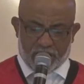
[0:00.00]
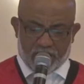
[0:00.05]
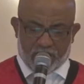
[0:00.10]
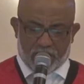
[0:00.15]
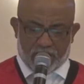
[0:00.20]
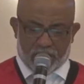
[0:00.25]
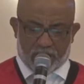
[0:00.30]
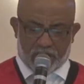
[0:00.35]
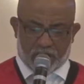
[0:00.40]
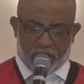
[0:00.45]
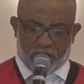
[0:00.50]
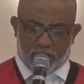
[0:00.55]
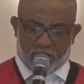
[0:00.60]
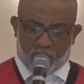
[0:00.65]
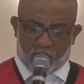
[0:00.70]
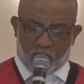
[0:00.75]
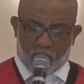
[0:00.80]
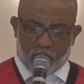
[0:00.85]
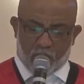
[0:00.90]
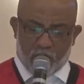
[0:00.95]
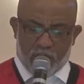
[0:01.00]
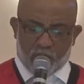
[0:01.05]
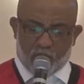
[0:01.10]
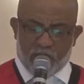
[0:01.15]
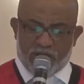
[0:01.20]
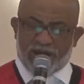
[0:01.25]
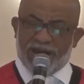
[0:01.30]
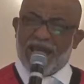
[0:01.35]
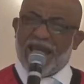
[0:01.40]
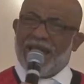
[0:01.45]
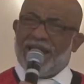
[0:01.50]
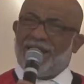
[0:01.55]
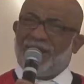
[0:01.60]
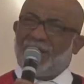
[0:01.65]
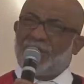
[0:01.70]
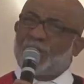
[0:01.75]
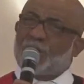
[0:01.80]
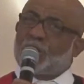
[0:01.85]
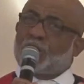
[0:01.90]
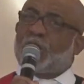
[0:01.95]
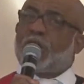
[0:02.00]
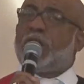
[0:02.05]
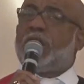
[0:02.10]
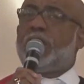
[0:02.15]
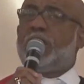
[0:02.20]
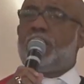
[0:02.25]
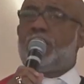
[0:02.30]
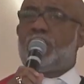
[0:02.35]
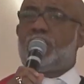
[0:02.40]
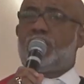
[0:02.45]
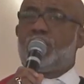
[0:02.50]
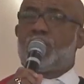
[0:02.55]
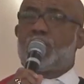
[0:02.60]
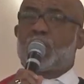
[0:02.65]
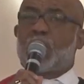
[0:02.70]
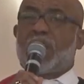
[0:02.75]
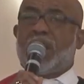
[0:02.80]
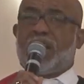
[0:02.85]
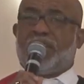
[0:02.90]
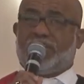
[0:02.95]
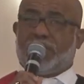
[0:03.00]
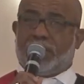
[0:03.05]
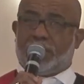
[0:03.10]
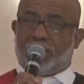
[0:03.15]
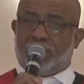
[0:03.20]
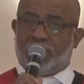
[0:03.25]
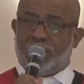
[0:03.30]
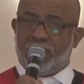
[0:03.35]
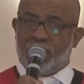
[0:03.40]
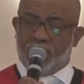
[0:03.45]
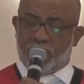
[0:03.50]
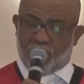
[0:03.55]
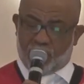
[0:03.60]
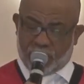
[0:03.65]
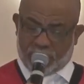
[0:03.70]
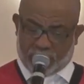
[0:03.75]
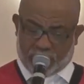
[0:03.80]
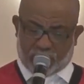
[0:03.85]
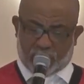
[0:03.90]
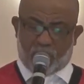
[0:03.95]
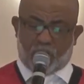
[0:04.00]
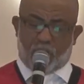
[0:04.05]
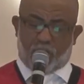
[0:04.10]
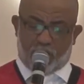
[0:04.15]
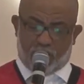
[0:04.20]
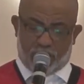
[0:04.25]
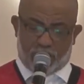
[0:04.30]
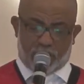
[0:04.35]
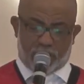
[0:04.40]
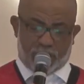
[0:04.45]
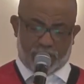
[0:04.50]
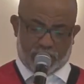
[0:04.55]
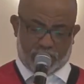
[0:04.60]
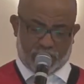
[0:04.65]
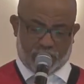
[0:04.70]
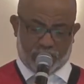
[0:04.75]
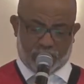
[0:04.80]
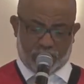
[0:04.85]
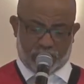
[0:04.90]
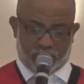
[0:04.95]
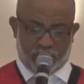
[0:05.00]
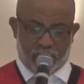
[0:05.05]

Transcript: Uh, when, when hell steals, heaven restores.